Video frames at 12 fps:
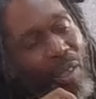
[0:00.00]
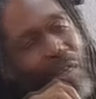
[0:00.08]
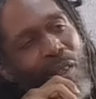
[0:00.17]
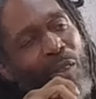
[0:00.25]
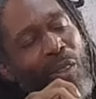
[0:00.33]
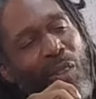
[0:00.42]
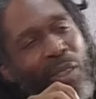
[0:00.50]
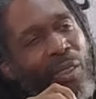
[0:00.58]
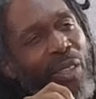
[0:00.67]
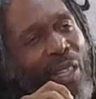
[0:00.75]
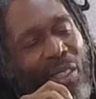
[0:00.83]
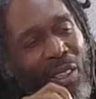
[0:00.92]
You don't know the
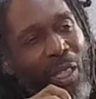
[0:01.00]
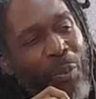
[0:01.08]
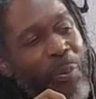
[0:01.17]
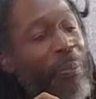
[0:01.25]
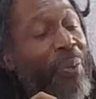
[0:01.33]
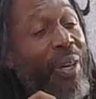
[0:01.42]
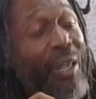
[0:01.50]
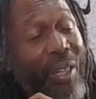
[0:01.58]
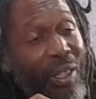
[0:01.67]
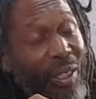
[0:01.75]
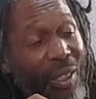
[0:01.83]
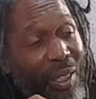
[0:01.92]
debts that's been
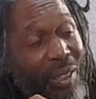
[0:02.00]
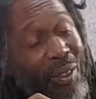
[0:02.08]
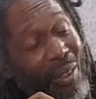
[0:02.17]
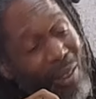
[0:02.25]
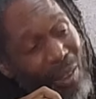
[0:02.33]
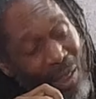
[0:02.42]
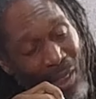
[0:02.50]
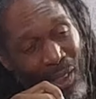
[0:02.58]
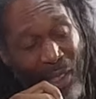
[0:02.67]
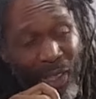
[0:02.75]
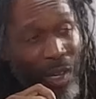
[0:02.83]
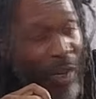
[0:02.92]
paid. Understand?
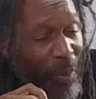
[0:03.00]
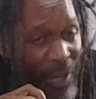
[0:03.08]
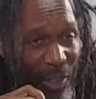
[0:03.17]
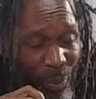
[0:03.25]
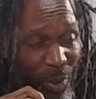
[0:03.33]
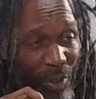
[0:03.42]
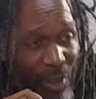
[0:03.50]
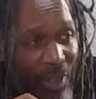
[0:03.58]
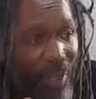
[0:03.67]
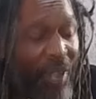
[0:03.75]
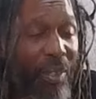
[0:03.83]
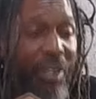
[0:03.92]
Ain't always music,
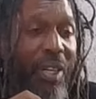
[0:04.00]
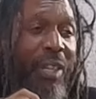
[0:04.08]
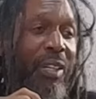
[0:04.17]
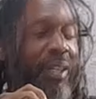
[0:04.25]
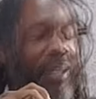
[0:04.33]
okay?